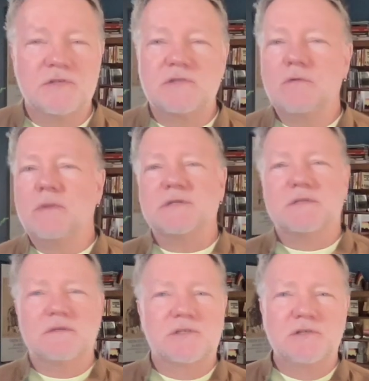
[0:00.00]
so
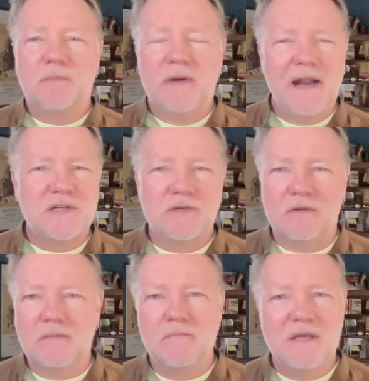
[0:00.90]
much
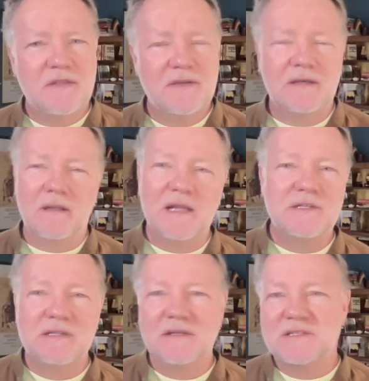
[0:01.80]
supernatural myth and
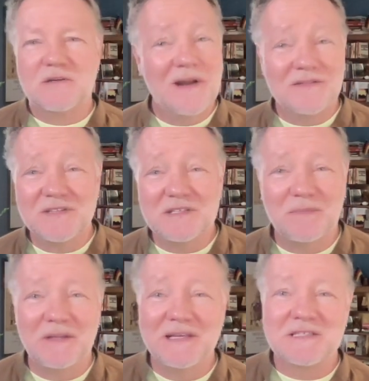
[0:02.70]
legend that surrounds
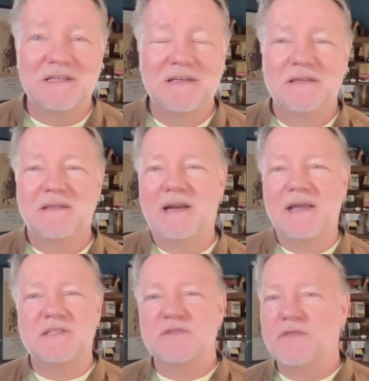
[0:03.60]
this place
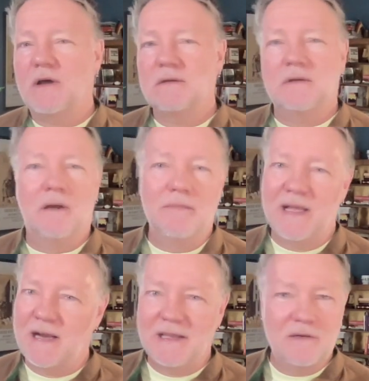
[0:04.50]
that I just thought, oh
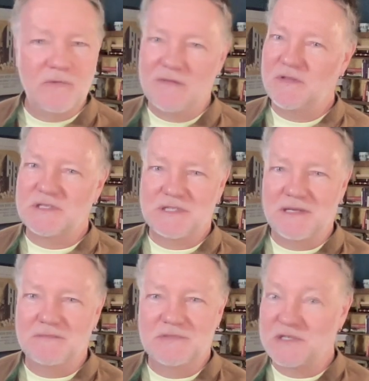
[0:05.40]
man, I can weave this
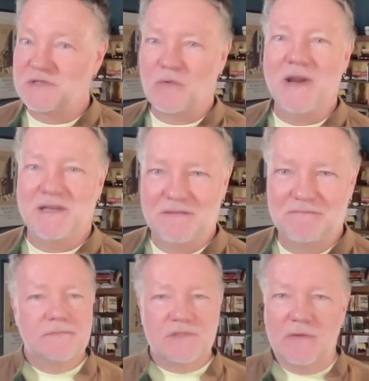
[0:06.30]
in just great.
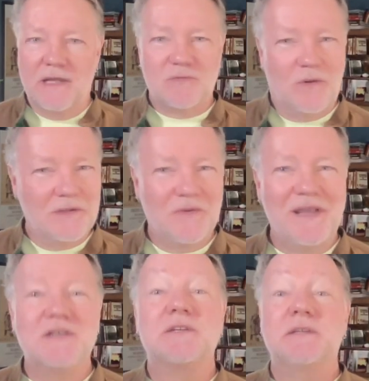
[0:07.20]
So that's one
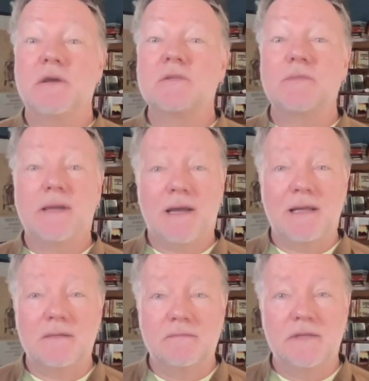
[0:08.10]
location,
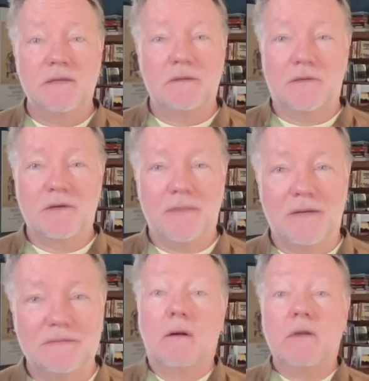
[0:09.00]
Teotihuacan, that you'll learn
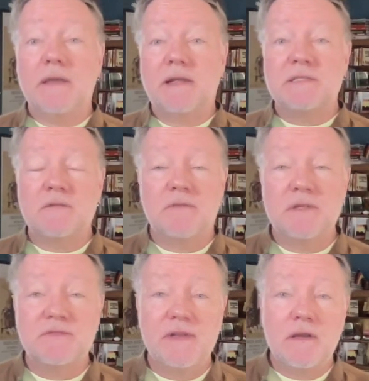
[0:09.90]
about. Okay, that's it
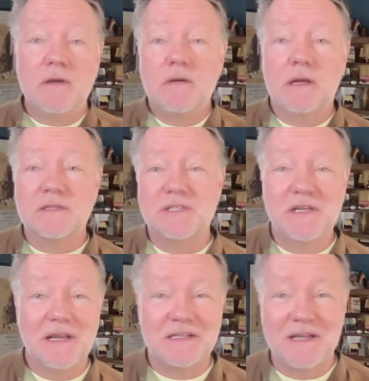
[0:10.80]
for this video. I'll
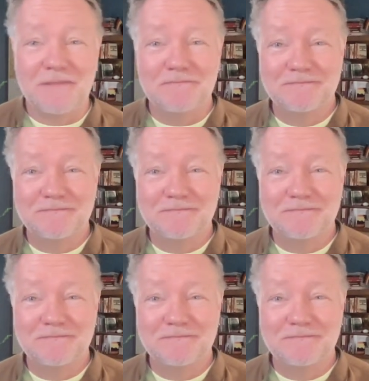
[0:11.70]
see you next time.